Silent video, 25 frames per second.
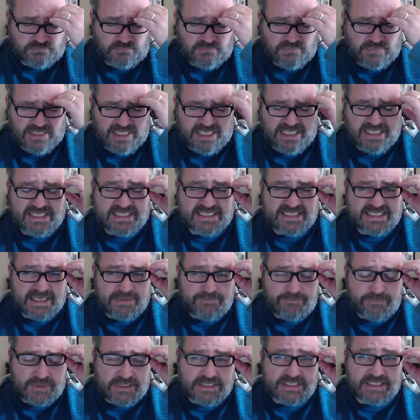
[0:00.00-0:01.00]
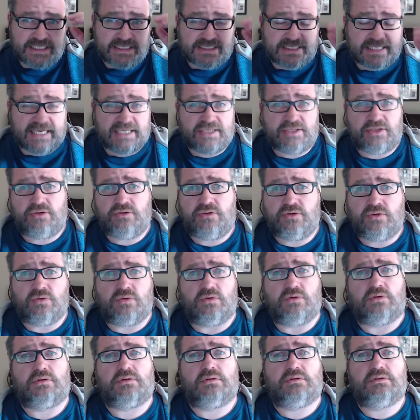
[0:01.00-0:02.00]
And it definitely did that in New
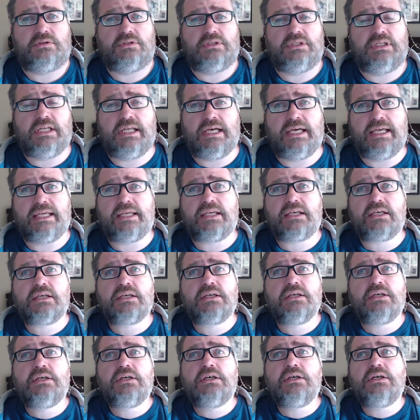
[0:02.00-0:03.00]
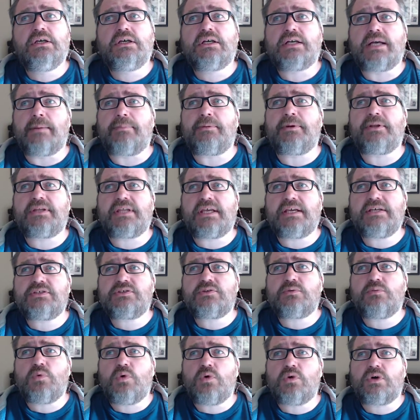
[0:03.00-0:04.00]
York. Like, a couple of days
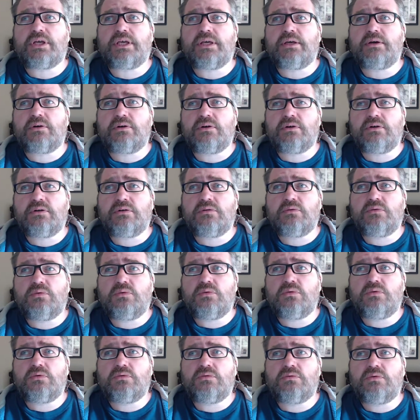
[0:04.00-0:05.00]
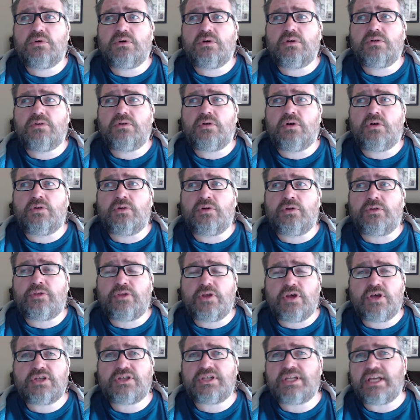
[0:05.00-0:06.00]
of walking, on the
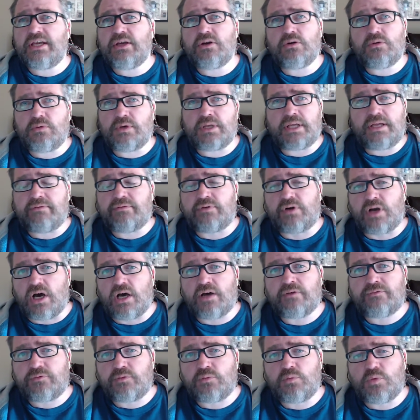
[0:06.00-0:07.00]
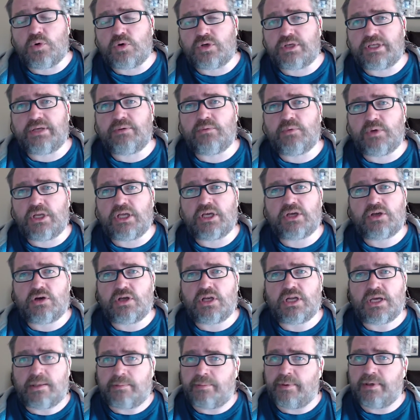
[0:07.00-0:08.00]
third day or whatever after walking, when I got
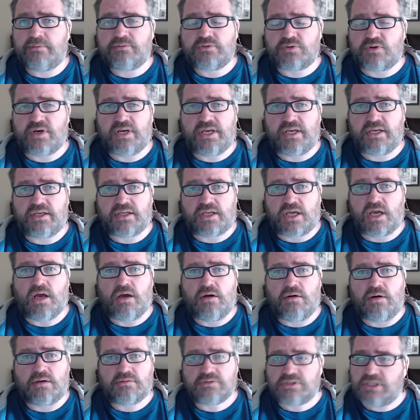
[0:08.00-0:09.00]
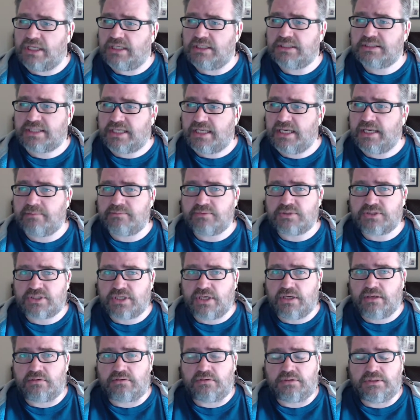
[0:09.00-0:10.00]
up, I was ready to go. I was like, let's get up, let's go.